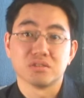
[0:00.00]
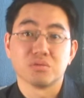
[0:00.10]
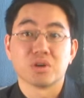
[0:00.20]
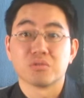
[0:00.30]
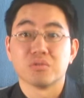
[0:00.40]
to
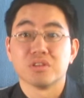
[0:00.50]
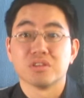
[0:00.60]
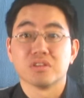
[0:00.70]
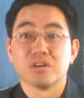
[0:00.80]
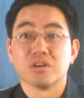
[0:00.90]
work
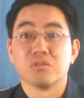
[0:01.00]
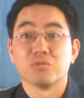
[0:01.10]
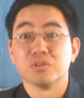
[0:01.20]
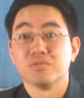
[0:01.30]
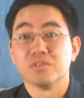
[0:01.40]
with
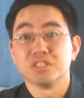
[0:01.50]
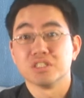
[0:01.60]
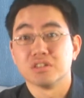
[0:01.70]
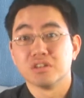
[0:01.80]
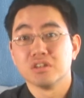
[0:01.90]
World
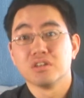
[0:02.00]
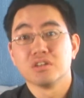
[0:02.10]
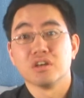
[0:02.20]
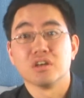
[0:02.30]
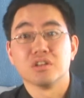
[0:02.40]
Vision,
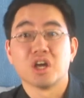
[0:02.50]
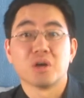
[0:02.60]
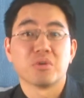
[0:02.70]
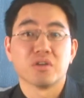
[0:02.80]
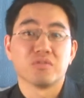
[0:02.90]
a
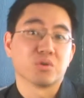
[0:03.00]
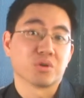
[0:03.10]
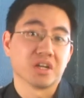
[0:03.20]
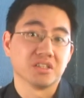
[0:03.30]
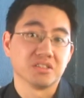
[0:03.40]
nonprofit
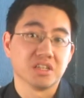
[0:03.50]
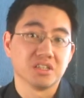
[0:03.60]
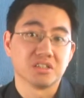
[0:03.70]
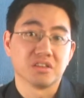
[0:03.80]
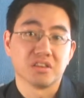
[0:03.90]

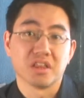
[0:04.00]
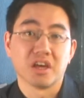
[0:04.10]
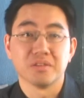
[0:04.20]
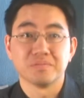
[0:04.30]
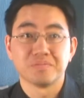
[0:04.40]
organization that